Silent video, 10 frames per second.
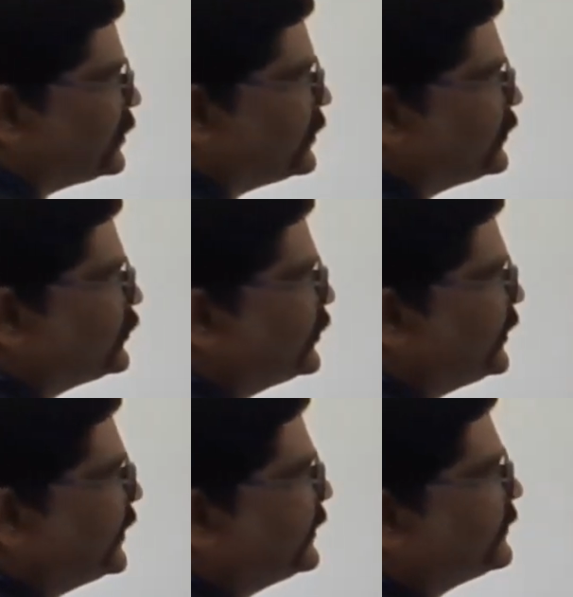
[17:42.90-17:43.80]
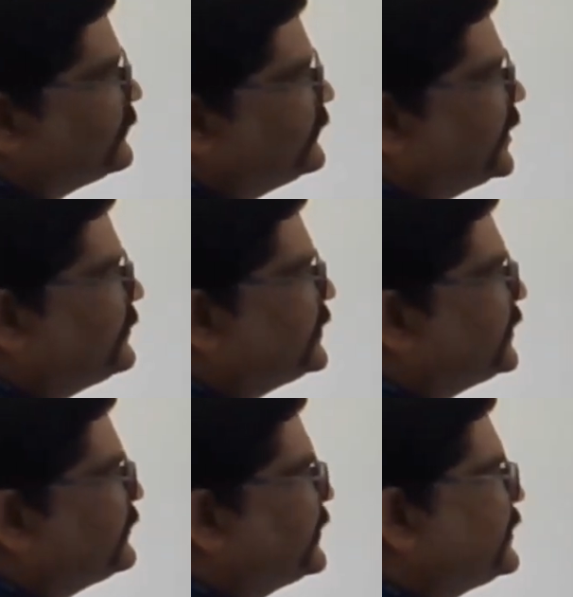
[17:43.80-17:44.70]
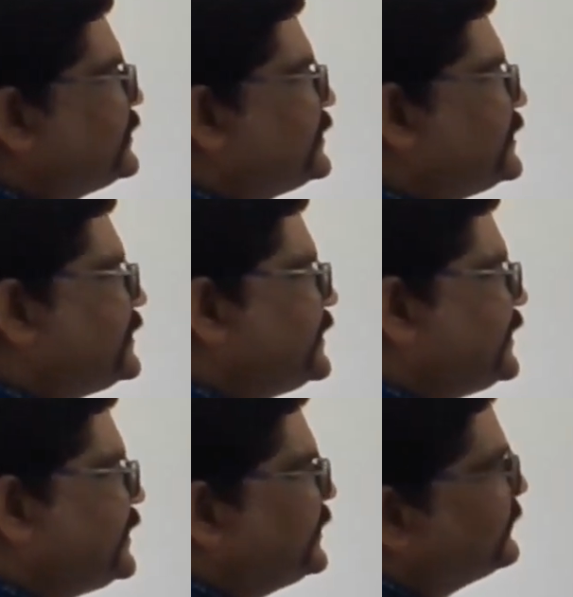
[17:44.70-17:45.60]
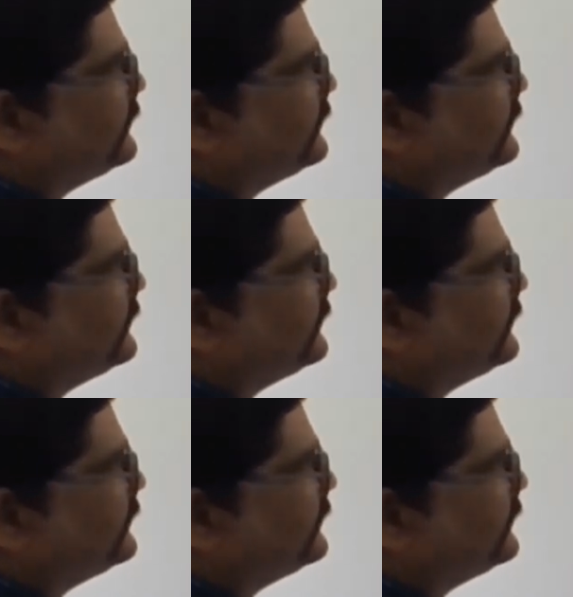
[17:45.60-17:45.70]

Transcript: So here we have been given dy